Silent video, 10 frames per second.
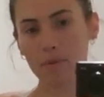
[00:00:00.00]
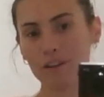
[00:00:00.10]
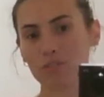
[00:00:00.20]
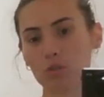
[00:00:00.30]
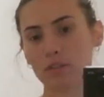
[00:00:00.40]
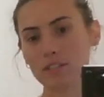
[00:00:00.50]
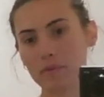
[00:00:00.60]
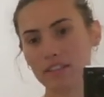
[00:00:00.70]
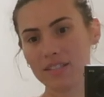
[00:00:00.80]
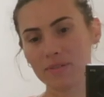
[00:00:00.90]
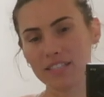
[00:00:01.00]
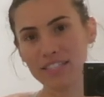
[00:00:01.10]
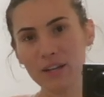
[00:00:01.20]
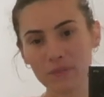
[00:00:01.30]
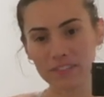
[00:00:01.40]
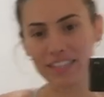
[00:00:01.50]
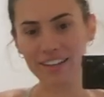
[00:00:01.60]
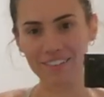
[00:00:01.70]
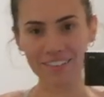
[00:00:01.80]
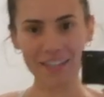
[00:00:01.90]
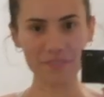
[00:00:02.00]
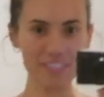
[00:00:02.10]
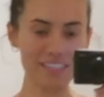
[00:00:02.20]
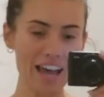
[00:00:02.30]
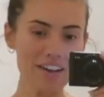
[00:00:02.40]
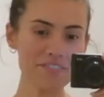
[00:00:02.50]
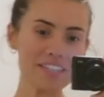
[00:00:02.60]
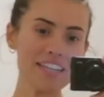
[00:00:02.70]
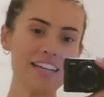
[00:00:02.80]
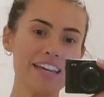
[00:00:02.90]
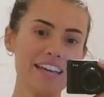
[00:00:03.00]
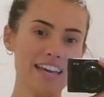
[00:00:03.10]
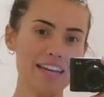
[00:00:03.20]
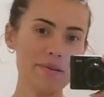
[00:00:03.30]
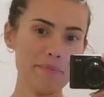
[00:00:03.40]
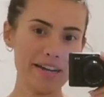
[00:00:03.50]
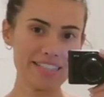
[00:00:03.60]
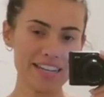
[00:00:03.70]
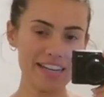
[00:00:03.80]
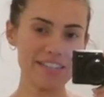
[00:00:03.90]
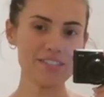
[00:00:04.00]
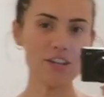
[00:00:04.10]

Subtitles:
pair of shorts, but this was the only color that was left in my size.